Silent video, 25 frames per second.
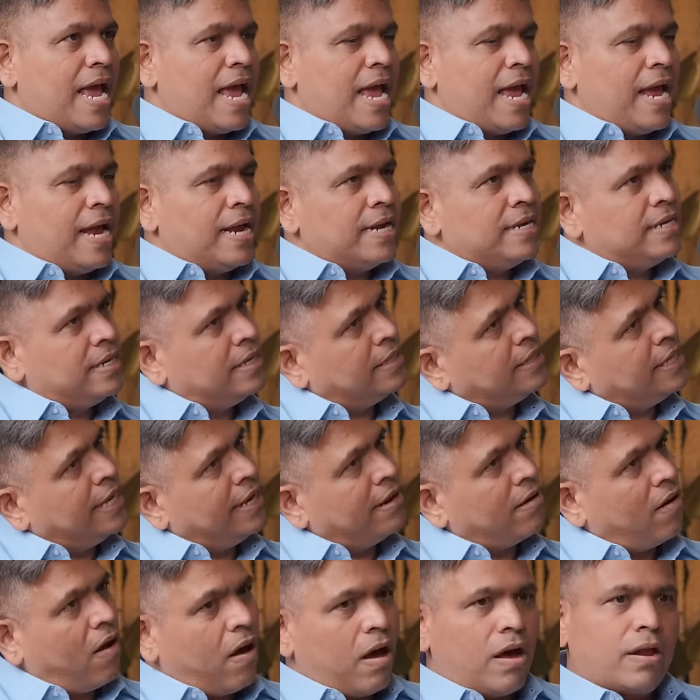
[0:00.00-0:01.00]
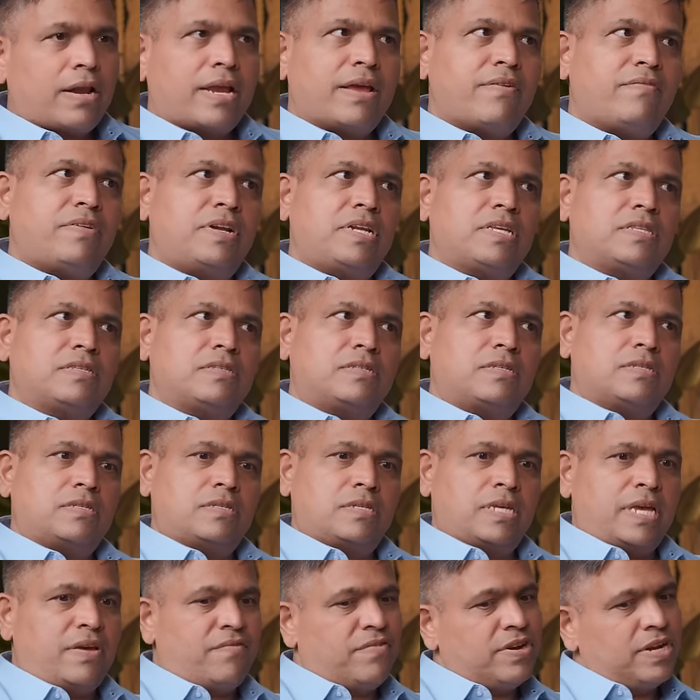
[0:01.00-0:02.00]
And there are
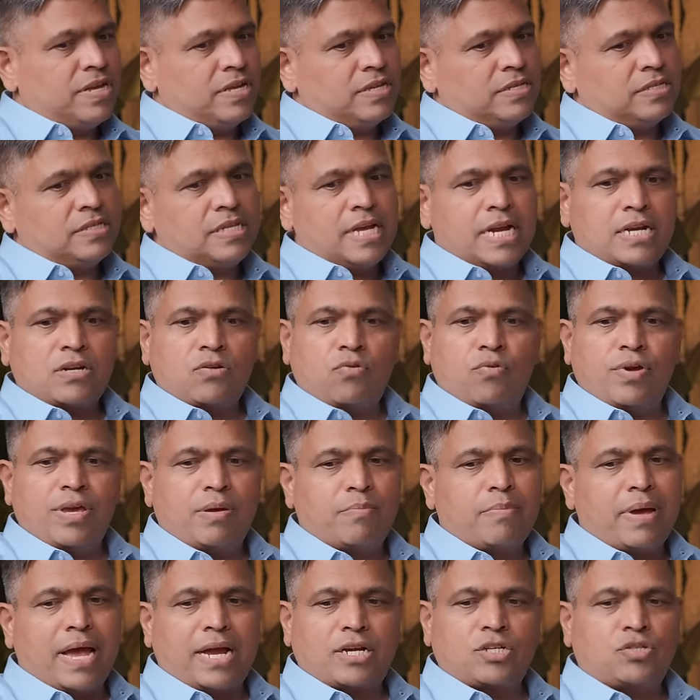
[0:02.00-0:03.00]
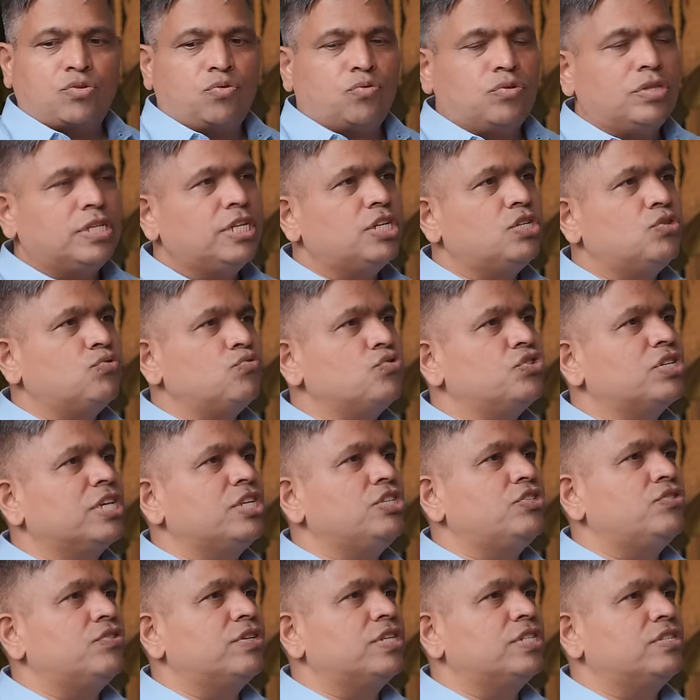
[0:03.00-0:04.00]
evidences, evidence that going back to only two
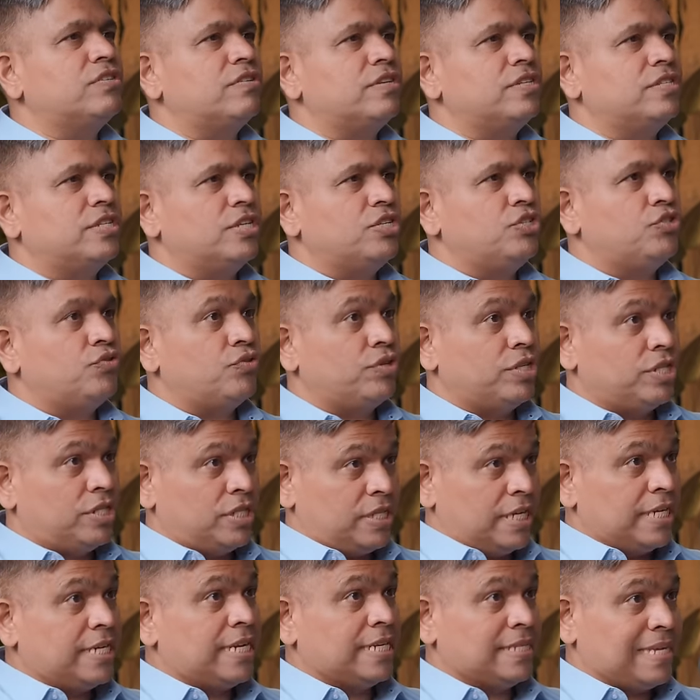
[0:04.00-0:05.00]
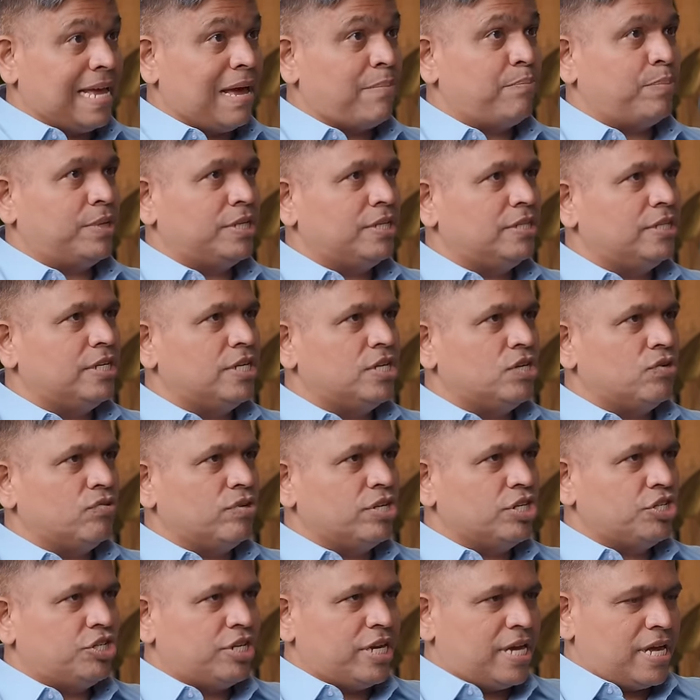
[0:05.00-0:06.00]
centuries, three centuries, it has happened in
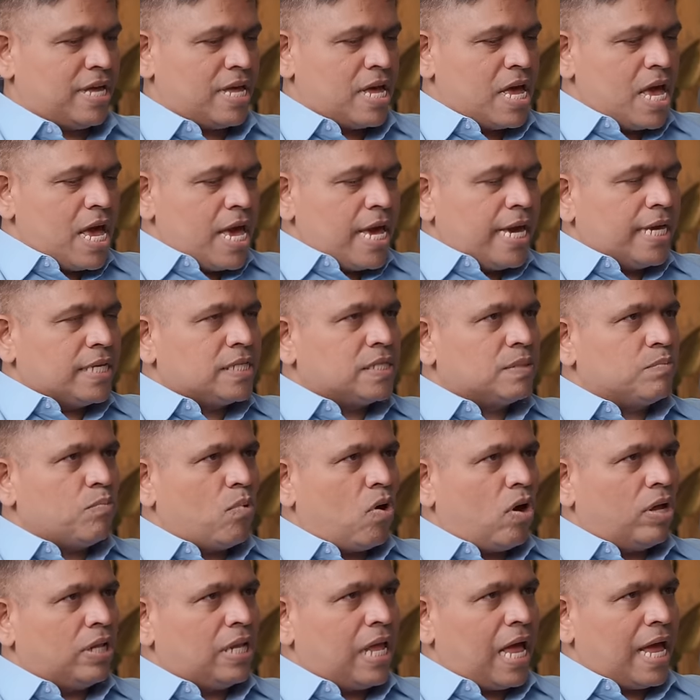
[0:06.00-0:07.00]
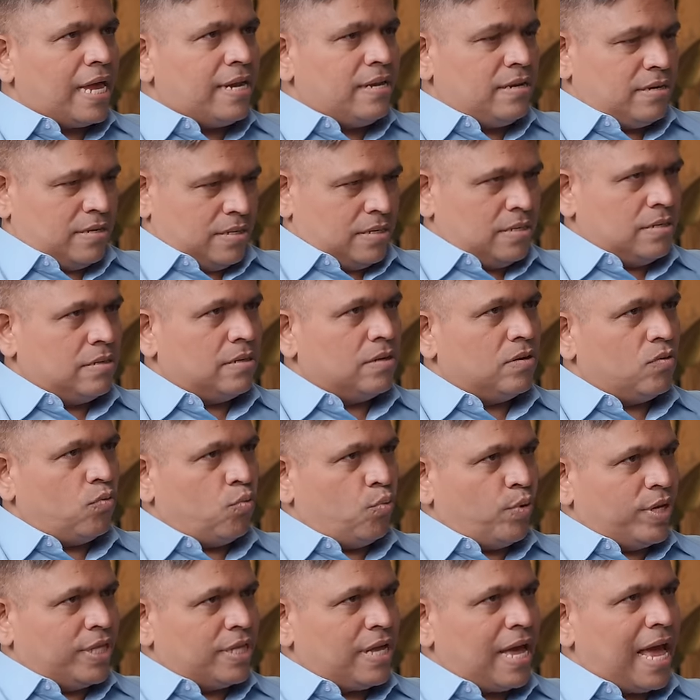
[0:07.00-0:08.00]
Indonesia. A small island
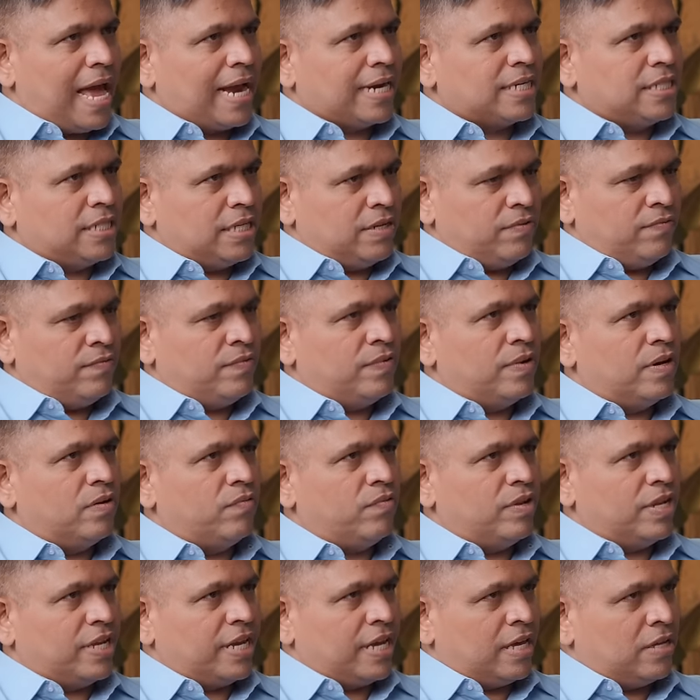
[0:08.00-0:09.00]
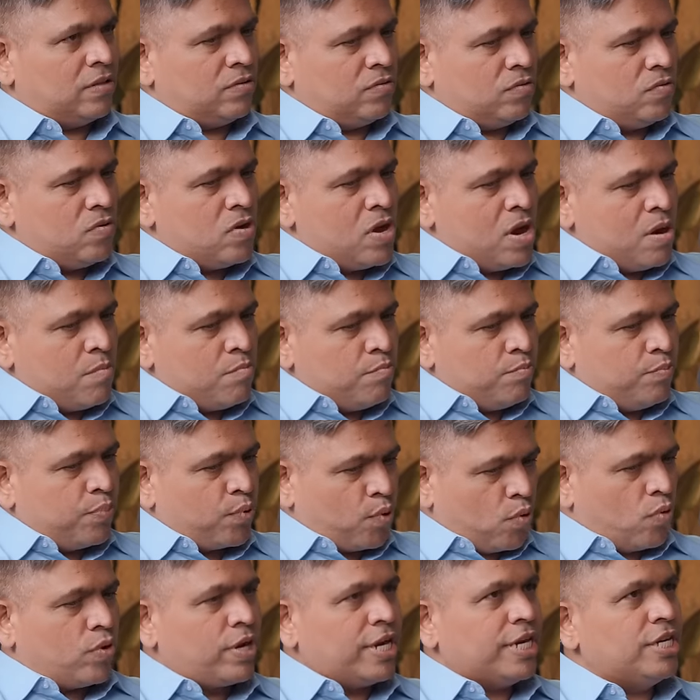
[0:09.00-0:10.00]
with an active volcano
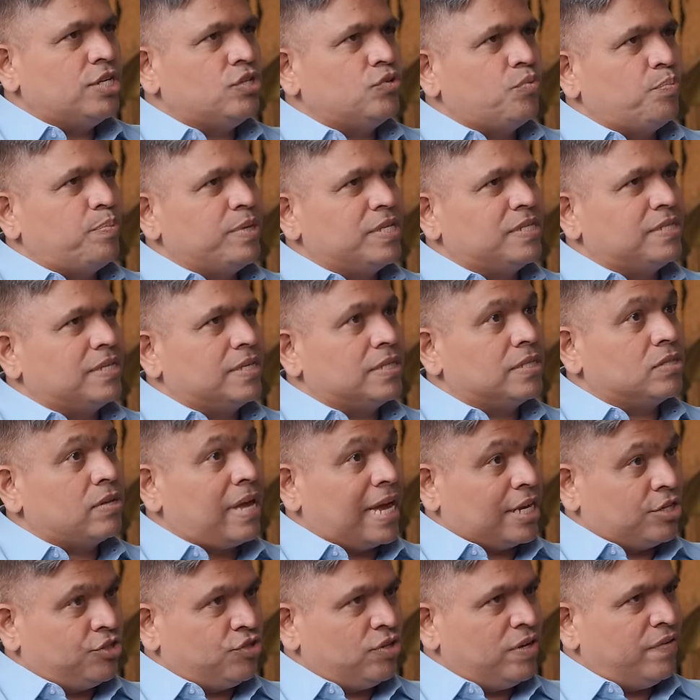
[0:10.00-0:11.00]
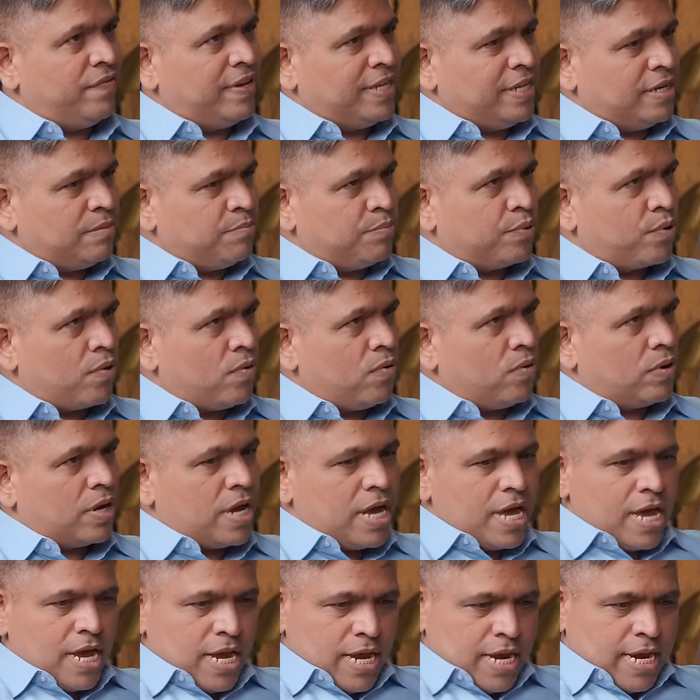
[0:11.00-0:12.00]
broke into pieces. So actually, when it broke,
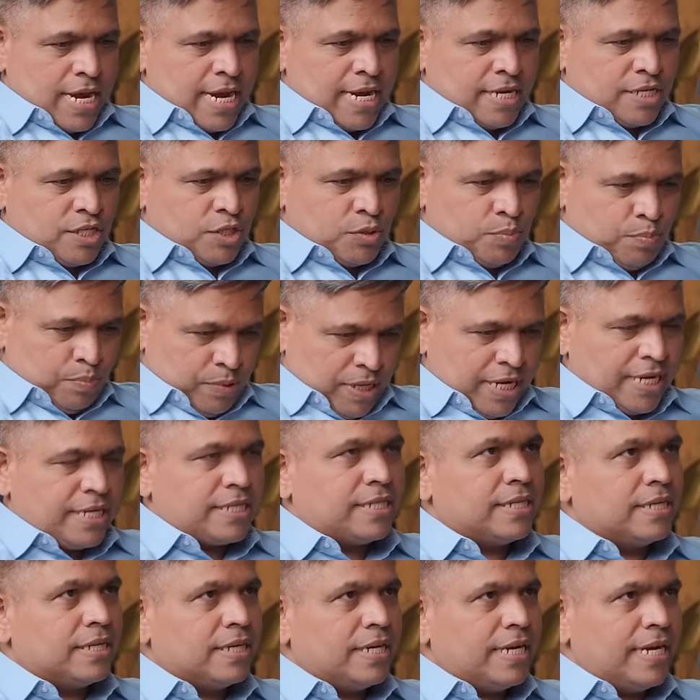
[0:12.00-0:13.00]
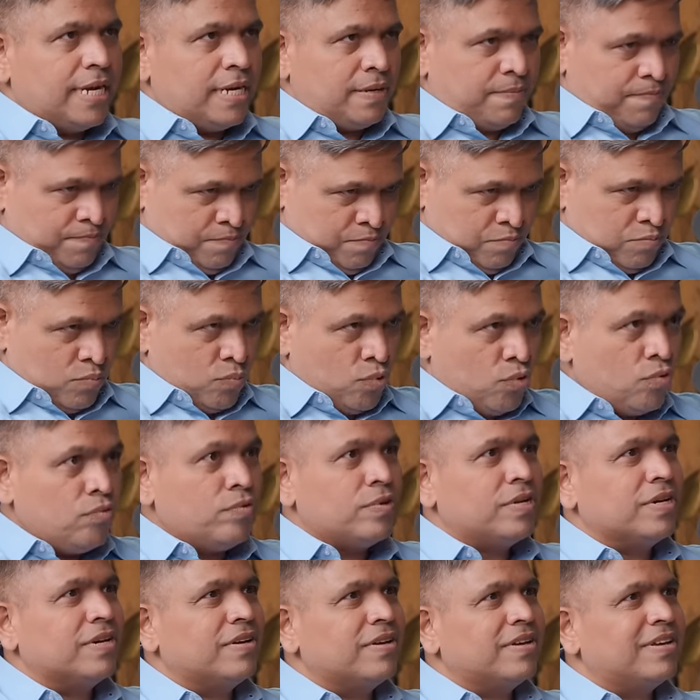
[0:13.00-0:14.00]
it split, it
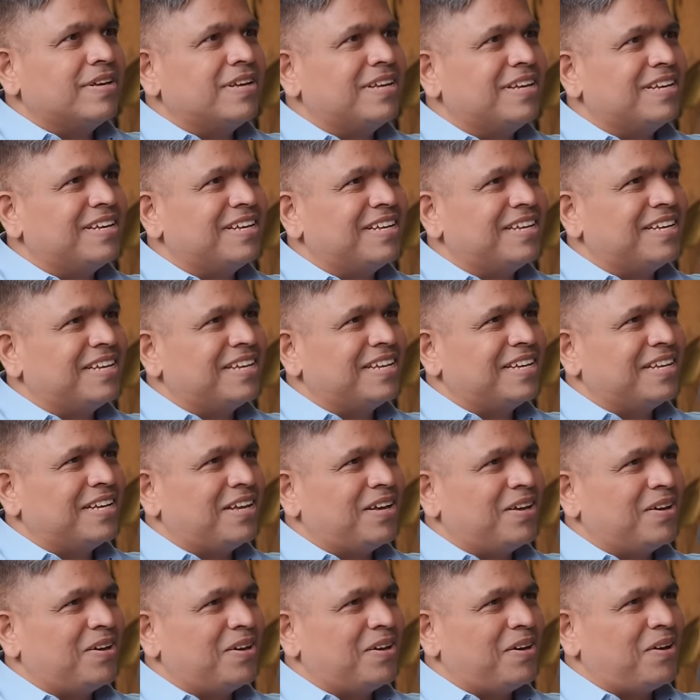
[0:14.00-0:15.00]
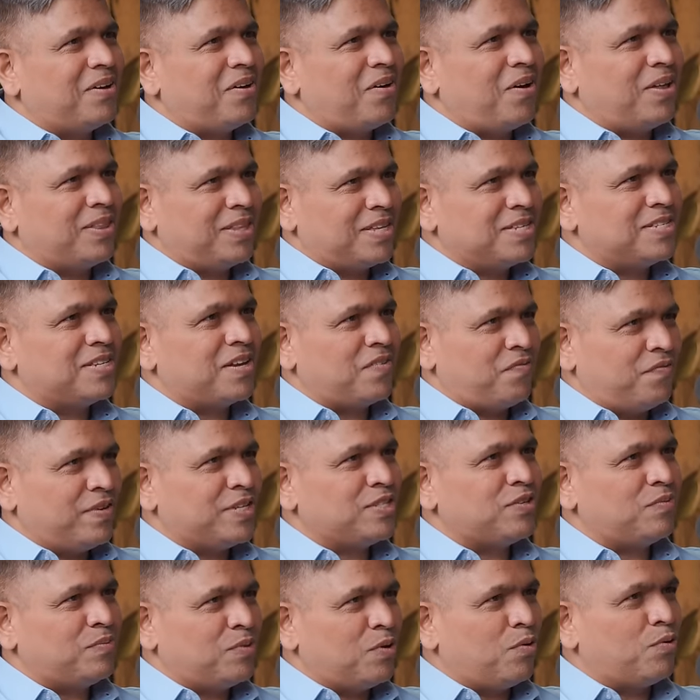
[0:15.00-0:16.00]
moved on the
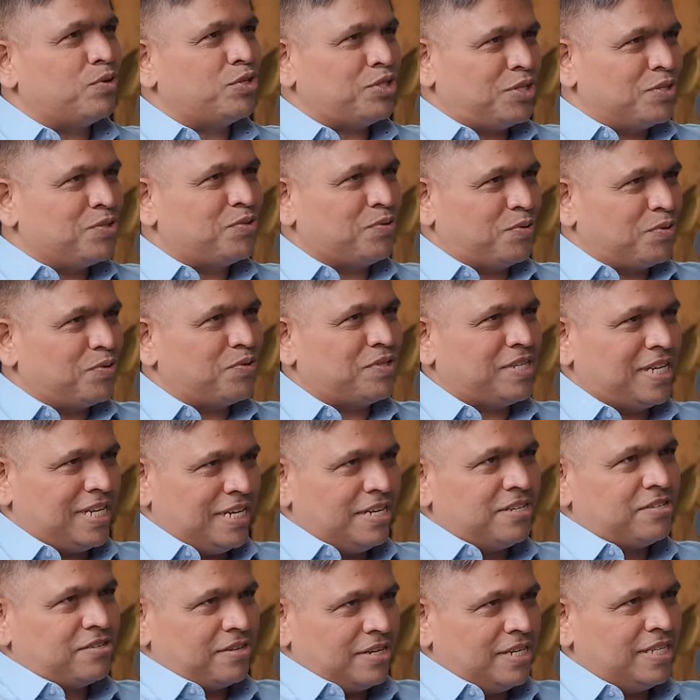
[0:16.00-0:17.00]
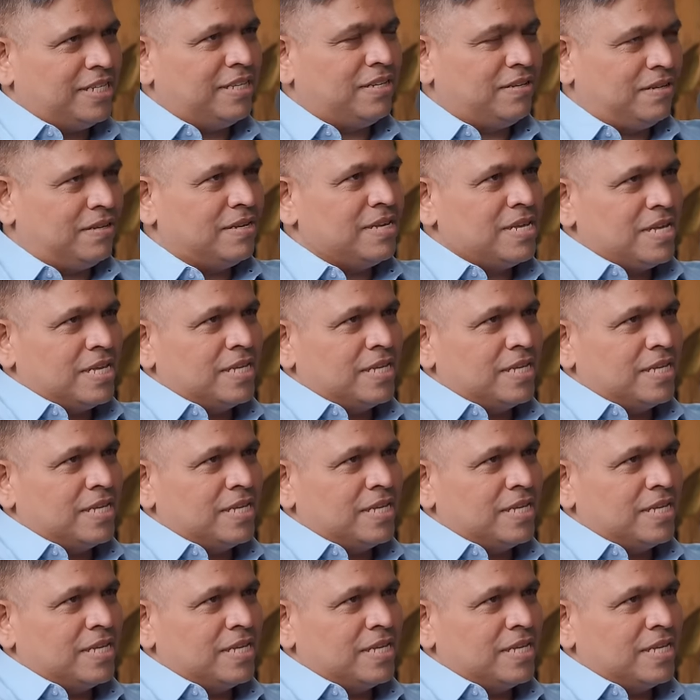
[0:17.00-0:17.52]
surface of the ocean, so to say. Literally, the